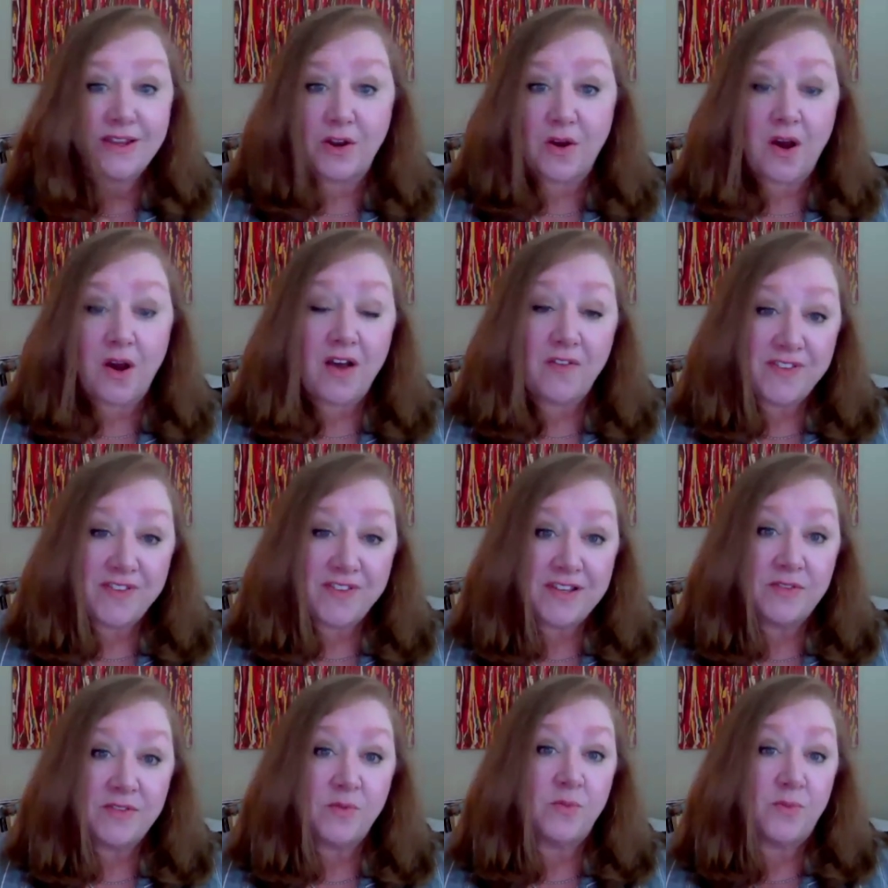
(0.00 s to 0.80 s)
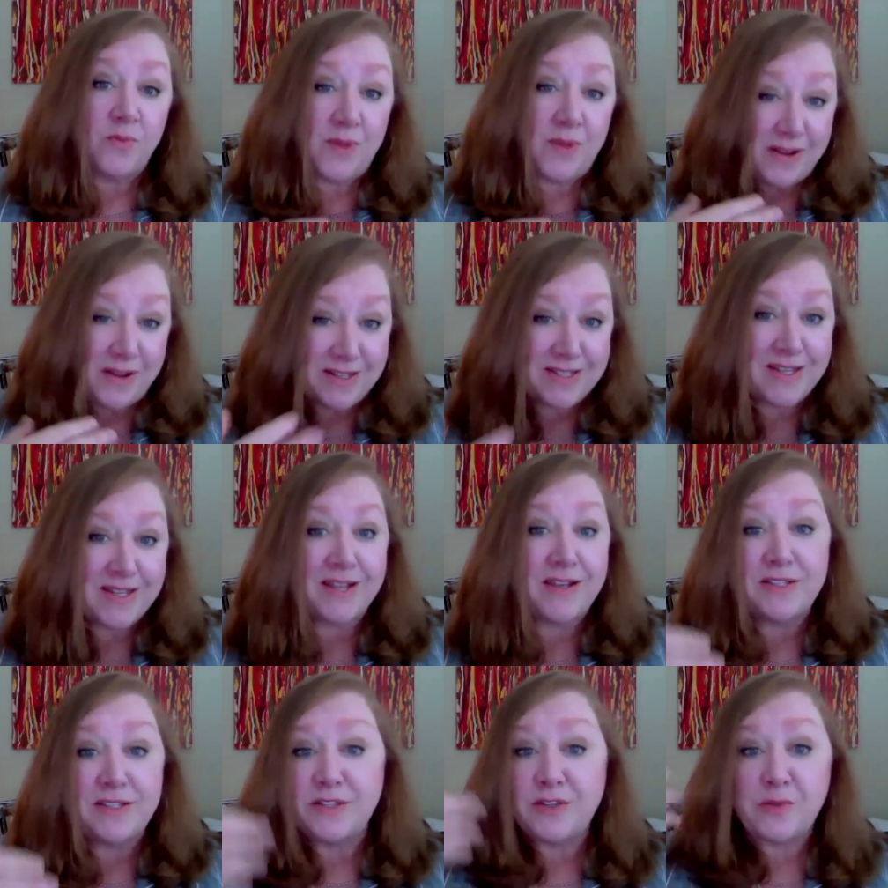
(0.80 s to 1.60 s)
often, like I
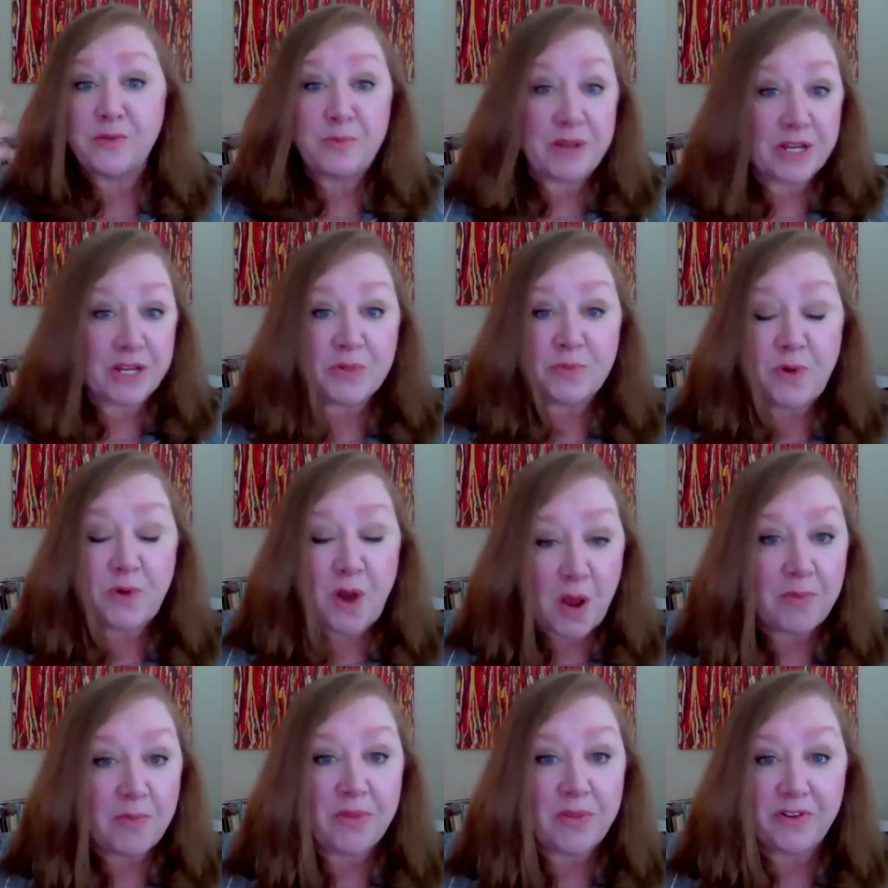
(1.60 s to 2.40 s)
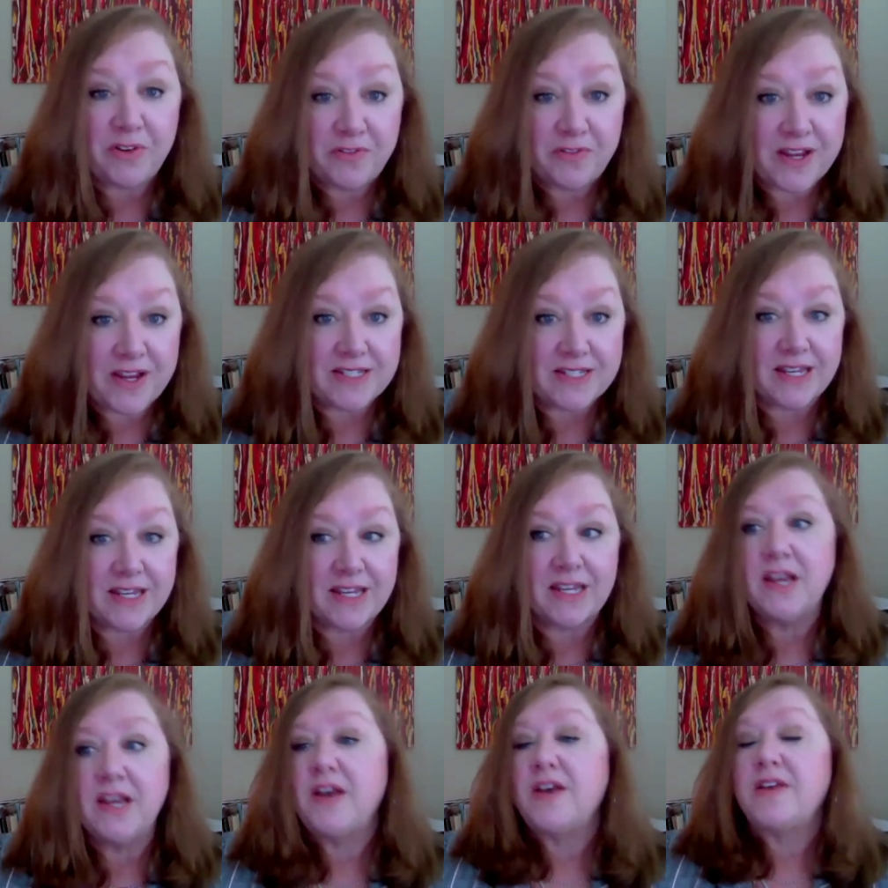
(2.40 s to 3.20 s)
said, it's their biggest problem that they're
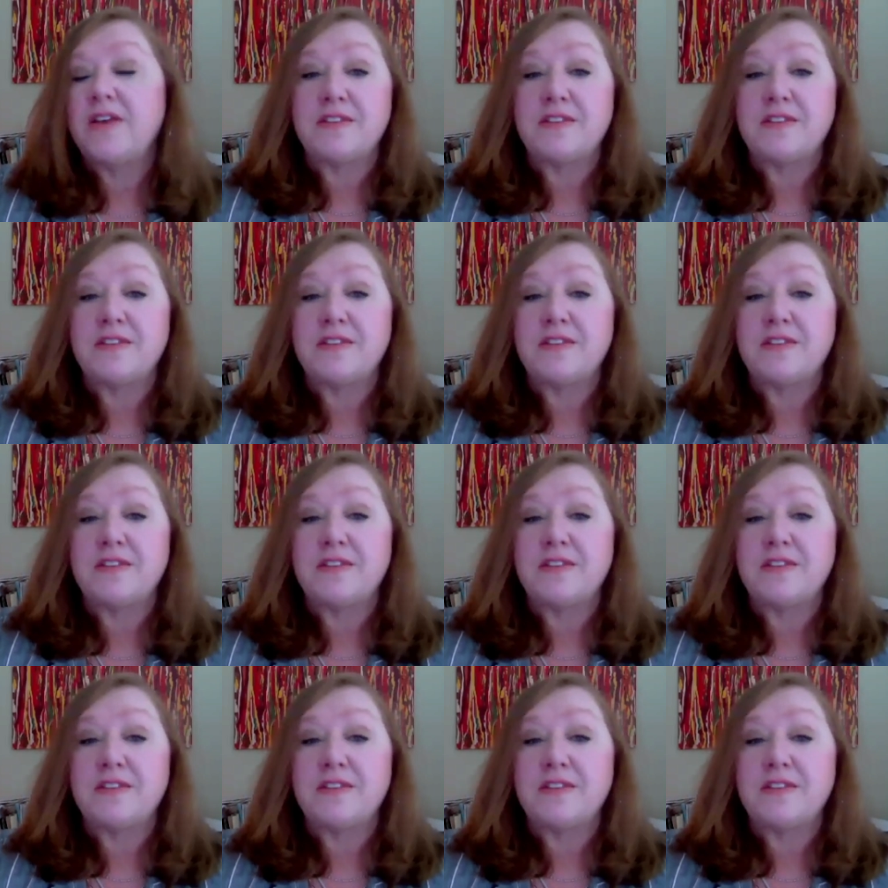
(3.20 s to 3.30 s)
facing.